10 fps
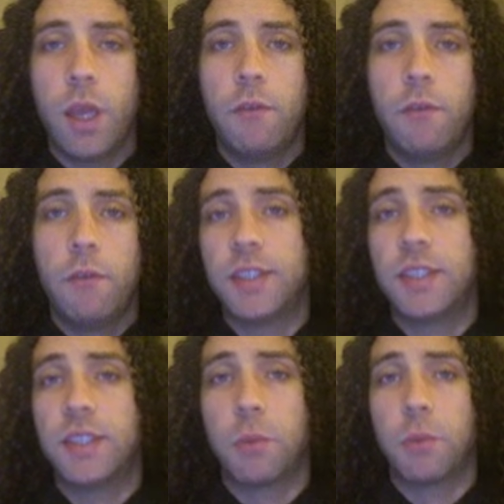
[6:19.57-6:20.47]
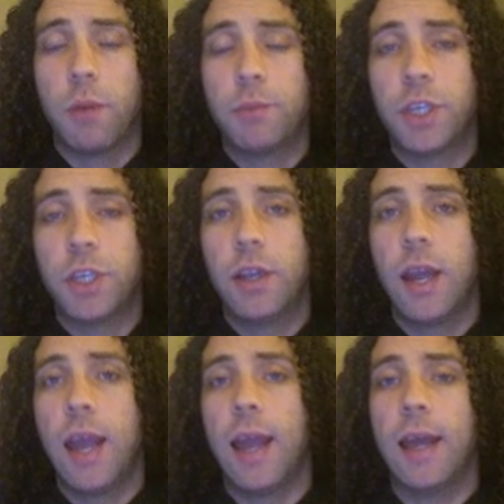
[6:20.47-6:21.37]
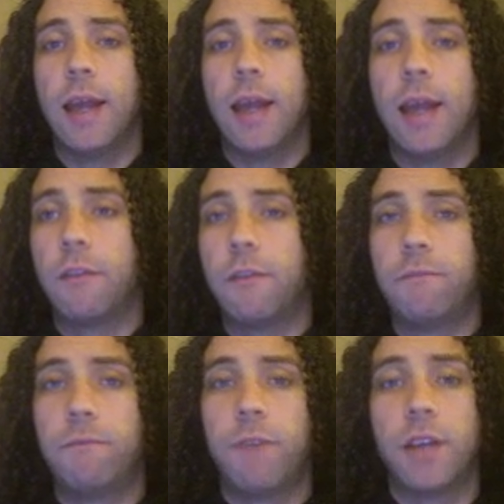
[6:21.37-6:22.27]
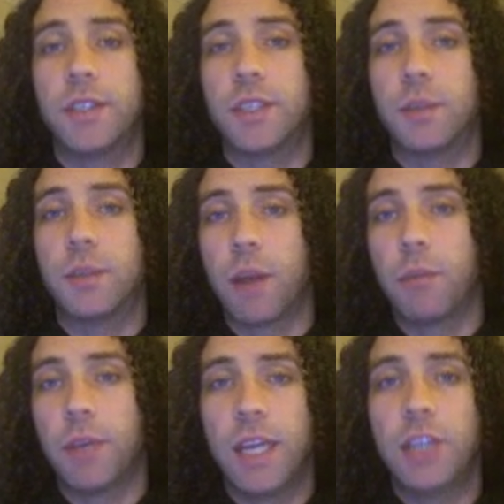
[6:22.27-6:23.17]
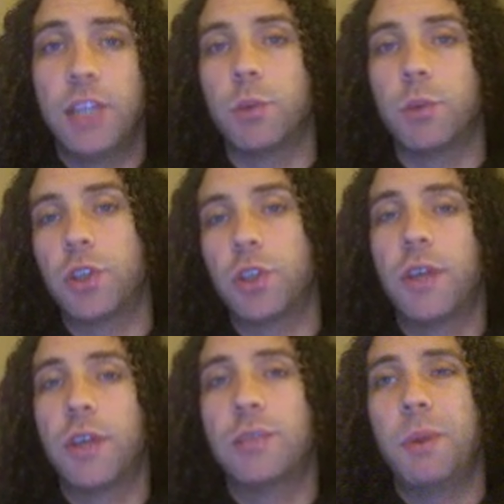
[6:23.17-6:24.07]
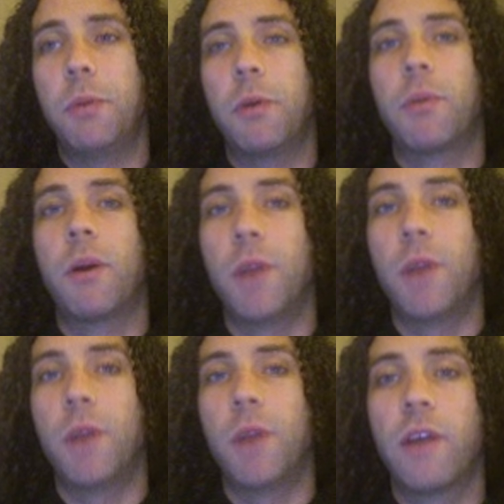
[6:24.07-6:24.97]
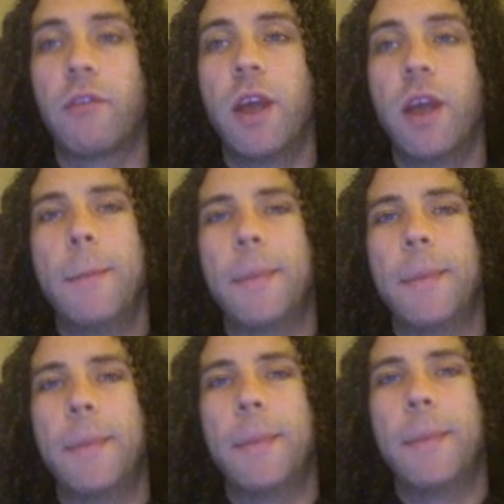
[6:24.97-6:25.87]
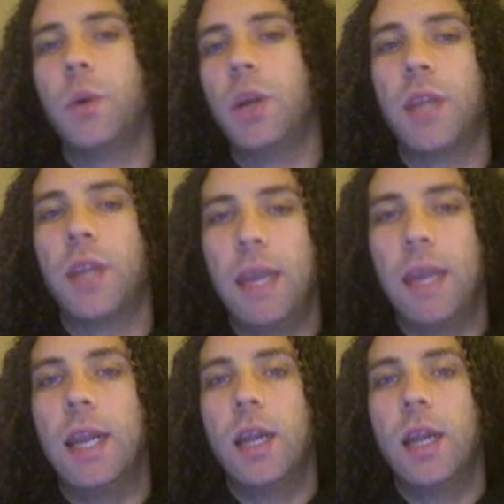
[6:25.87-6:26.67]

file system corruption and file system fragmentation, which are two things people have probably heard of, but they don't really know what they mean.